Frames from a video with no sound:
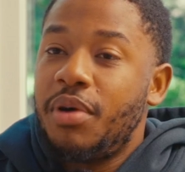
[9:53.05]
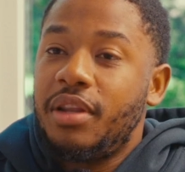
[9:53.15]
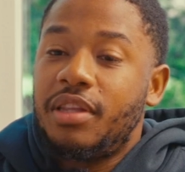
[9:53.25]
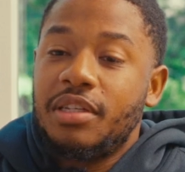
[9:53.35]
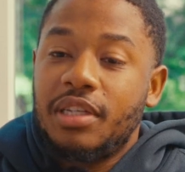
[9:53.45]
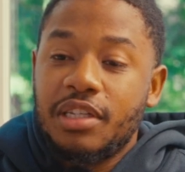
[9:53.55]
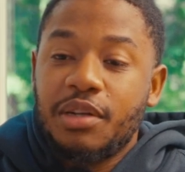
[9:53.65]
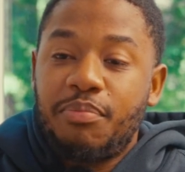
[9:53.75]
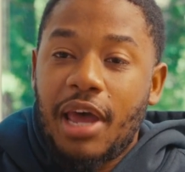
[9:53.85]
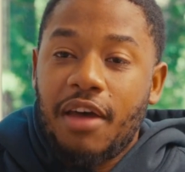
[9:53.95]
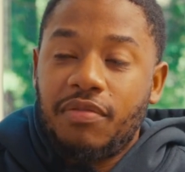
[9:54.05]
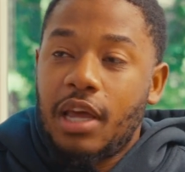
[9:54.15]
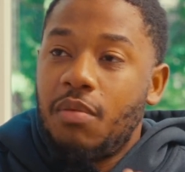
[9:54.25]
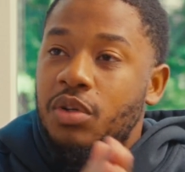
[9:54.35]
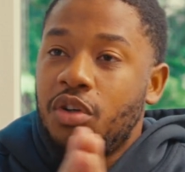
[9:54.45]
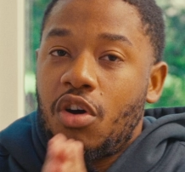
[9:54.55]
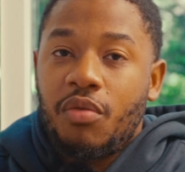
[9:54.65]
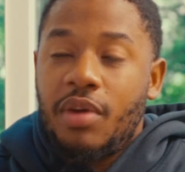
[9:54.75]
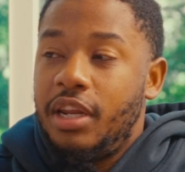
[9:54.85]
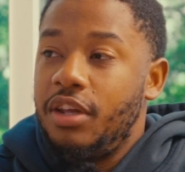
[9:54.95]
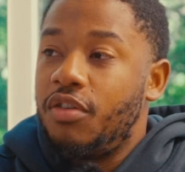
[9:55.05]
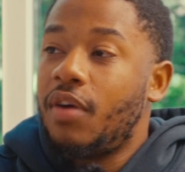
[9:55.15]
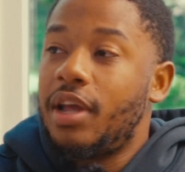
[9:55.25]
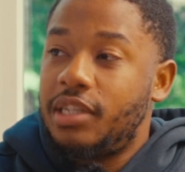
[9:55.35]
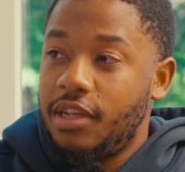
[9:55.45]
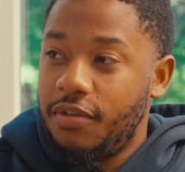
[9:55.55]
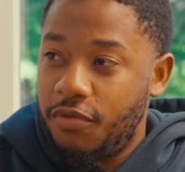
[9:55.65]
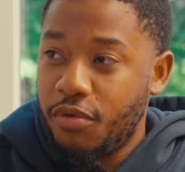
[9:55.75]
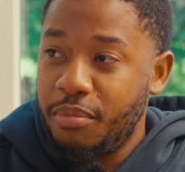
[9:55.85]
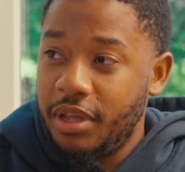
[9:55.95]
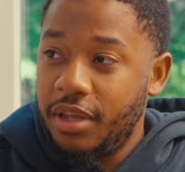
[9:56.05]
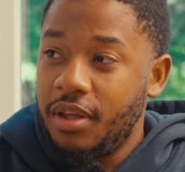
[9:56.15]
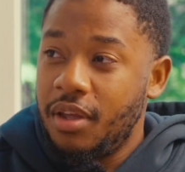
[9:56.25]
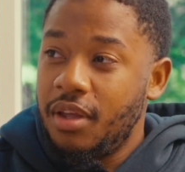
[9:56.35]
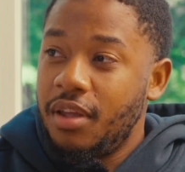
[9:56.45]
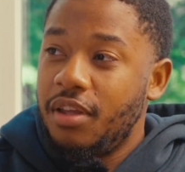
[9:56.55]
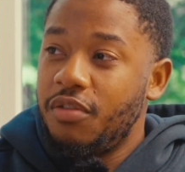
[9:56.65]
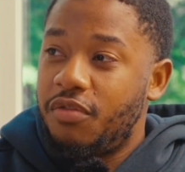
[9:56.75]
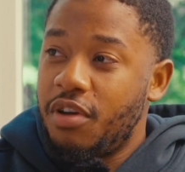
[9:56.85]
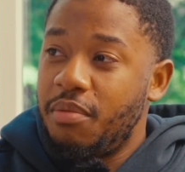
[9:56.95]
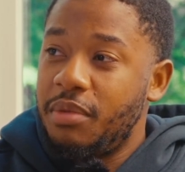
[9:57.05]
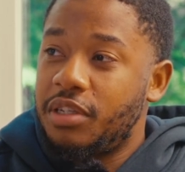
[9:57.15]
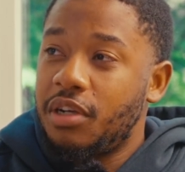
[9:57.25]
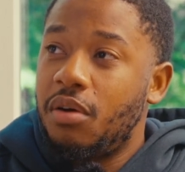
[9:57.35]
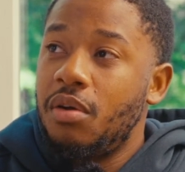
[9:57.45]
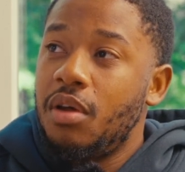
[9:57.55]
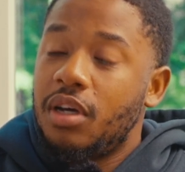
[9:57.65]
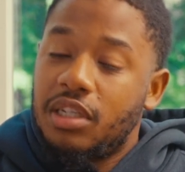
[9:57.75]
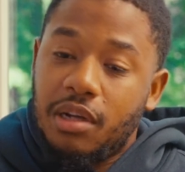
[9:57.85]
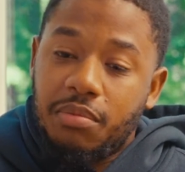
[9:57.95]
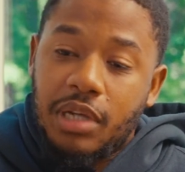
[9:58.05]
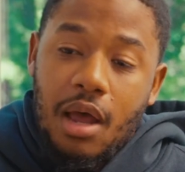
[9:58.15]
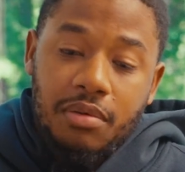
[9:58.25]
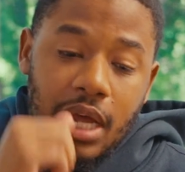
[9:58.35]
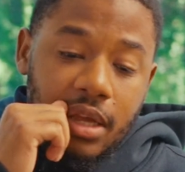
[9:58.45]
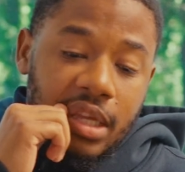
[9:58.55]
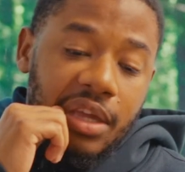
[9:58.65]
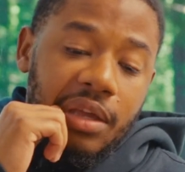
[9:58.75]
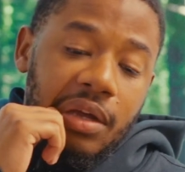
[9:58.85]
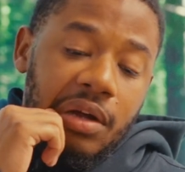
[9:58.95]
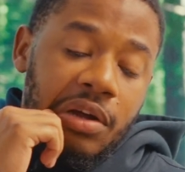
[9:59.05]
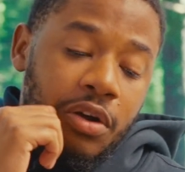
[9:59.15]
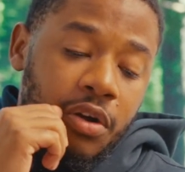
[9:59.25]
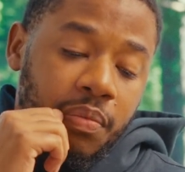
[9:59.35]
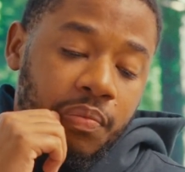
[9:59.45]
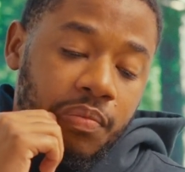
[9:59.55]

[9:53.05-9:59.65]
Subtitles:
but this is a path that was already granted for me. You feel me? So, cause sometimes sometimes